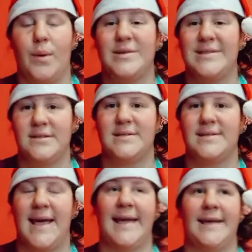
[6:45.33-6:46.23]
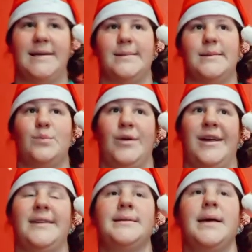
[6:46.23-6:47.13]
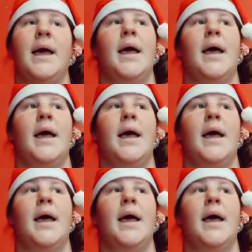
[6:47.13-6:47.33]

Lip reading: We were still staying in Springs.